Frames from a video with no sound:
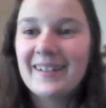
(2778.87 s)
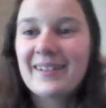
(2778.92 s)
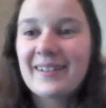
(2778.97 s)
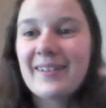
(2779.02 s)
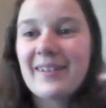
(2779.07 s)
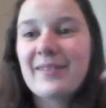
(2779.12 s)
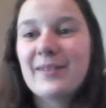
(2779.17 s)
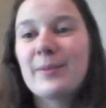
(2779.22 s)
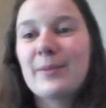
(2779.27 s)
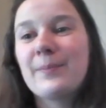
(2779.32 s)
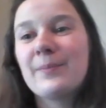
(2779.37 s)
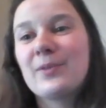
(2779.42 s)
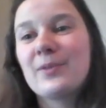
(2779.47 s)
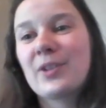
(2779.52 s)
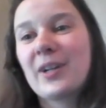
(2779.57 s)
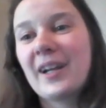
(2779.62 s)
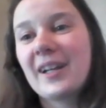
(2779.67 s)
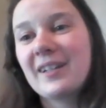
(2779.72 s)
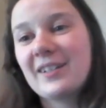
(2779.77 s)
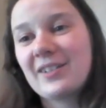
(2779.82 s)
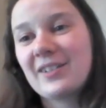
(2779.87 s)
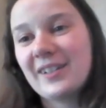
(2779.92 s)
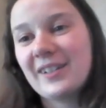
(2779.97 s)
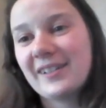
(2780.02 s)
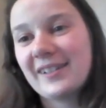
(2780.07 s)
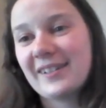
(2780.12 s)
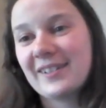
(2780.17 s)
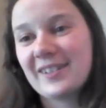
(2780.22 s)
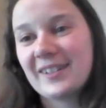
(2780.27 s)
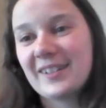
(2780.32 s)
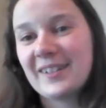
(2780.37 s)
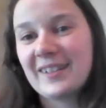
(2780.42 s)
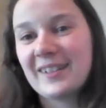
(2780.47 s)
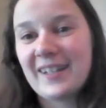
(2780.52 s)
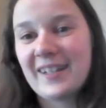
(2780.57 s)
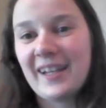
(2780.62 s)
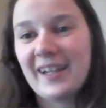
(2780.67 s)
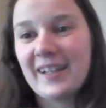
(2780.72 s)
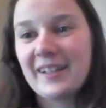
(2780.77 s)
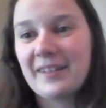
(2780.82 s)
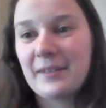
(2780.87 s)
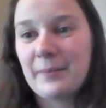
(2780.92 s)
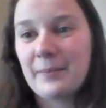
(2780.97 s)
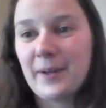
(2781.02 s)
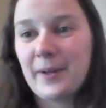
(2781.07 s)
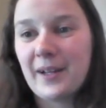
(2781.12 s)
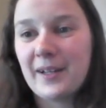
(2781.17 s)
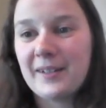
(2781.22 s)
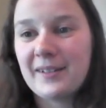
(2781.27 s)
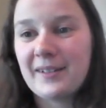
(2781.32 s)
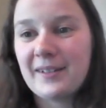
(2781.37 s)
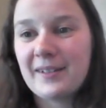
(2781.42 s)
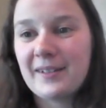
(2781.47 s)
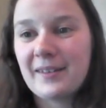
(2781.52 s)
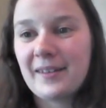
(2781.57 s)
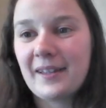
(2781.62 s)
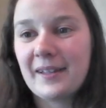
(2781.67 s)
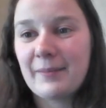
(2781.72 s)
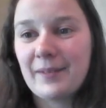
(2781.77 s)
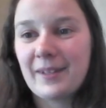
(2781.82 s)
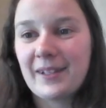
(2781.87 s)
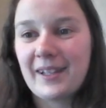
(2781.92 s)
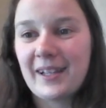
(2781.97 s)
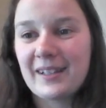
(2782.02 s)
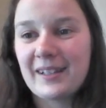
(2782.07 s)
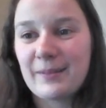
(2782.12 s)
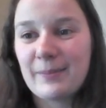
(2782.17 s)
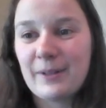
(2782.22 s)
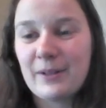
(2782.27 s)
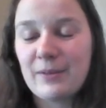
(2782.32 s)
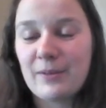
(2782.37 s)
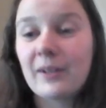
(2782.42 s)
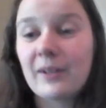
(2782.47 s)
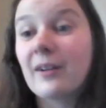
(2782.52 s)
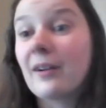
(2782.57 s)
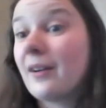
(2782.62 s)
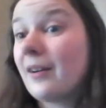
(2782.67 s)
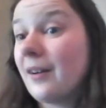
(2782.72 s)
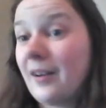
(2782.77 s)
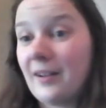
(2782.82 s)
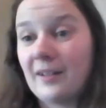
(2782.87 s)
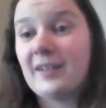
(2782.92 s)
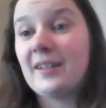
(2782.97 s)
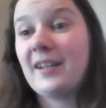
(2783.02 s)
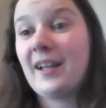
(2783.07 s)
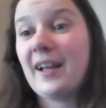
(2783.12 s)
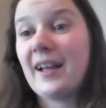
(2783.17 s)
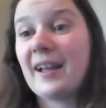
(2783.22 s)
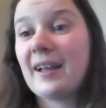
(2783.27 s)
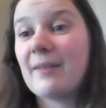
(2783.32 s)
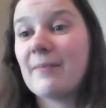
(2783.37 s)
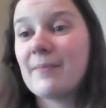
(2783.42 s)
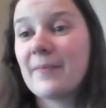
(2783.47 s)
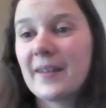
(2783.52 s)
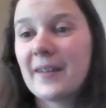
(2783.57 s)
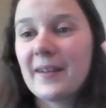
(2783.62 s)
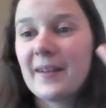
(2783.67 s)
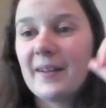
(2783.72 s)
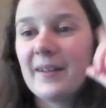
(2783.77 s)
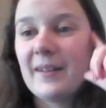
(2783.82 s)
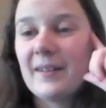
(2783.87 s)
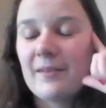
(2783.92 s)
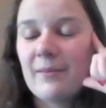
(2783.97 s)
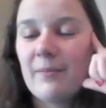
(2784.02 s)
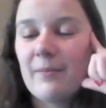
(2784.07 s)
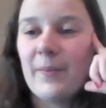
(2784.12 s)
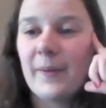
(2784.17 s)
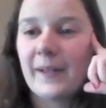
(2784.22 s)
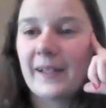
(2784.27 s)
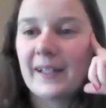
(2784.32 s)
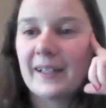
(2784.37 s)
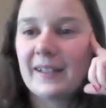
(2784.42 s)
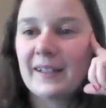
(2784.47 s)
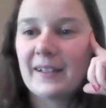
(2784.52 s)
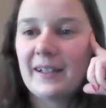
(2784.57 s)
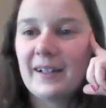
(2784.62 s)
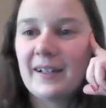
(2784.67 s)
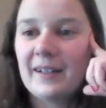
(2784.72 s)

So I was trying to transition into taking the bus that gets me to work on time, but